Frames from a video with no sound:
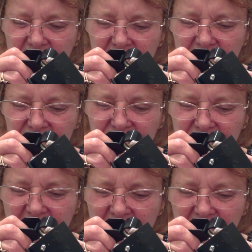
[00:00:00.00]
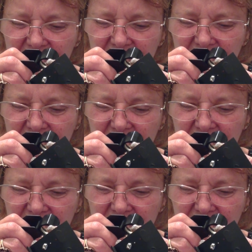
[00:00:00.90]
It's not,
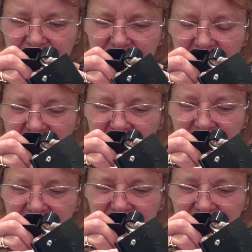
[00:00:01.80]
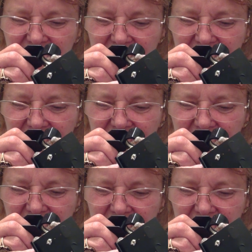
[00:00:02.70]
it looks like
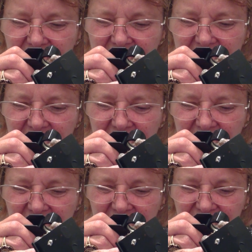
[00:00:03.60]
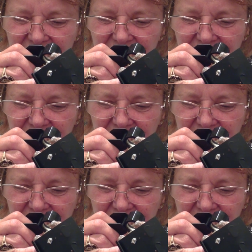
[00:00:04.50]
an A S.